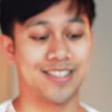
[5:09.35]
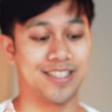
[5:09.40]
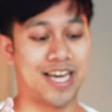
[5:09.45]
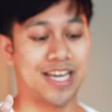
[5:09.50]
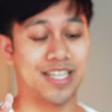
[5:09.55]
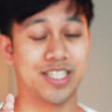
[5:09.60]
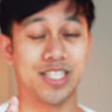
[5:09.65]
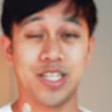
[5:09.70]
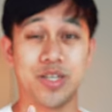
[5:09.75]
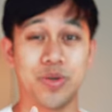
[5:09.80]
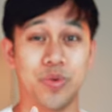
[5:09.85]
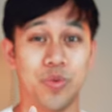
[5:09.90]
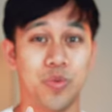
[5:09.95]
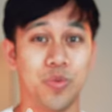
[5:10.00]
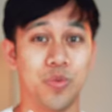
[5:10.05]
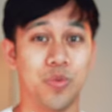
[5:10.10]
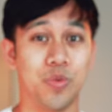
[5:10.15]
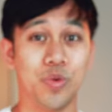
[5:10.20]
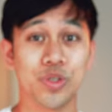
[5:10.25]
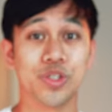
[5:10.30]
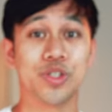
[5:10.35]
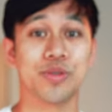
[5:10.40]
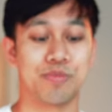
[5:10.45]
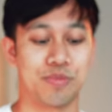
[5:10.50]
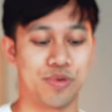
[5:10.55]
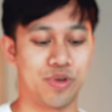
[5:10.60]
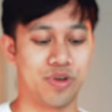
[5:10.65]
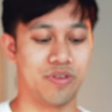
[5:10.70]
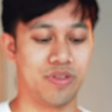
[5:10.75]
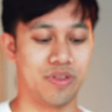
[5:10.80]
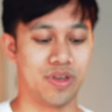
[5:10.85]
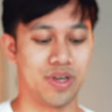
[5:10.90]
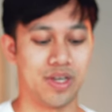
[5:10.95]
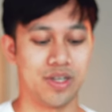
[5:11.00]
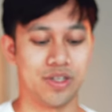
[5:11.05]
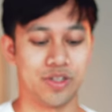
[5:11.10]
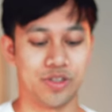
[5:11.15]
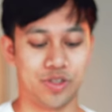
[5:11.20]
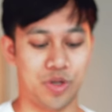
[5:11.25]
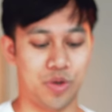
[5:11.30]
actually waterproof,
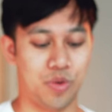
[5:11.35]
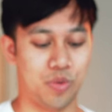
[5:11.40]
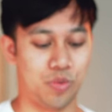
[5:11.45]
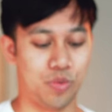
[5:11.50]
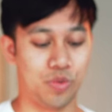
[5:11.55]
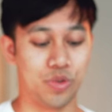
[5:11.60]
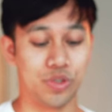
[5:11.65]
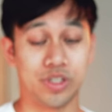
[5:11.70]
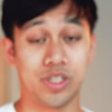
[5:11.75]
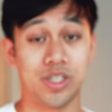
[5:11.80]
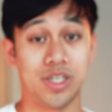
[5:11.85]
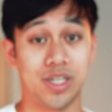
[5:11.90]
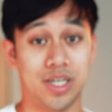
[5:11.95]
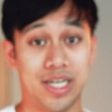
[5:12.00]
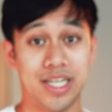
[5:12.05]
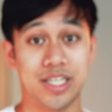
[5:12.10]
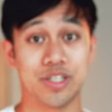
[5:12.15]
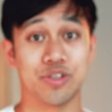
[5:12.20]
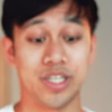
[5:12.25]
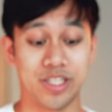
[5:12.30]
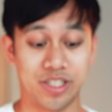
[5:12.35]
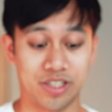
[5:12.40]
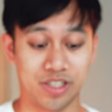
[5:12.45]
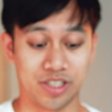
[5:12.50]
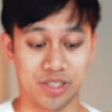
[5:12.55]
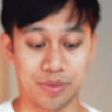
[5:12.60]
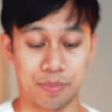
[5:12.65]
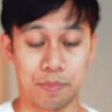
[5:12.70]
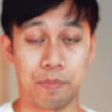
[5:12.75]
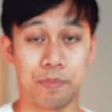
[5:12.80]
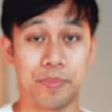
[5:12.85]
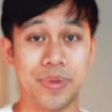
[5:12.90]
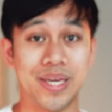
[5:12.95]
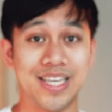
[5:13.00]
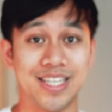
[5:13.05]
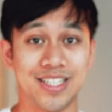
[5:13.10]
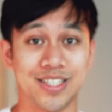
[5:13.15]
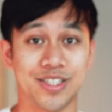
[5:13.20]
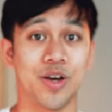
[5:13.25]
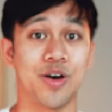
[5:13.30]
so water literally just
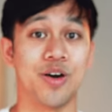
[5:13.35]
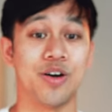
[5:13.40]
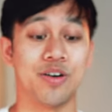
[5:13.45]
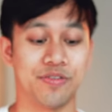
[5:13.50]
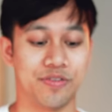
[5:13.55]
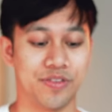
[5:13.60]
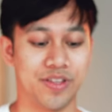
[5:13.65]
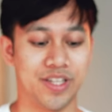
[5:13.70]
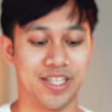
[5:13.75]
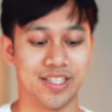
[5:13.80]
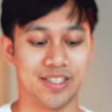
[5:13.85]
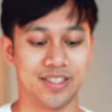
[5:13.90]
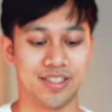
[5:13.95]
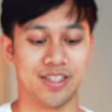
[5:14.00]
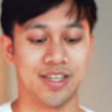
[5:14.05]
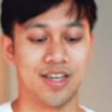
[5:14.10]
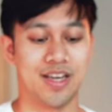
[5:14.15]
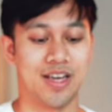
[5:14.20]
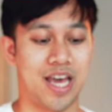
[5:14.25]
beads off this.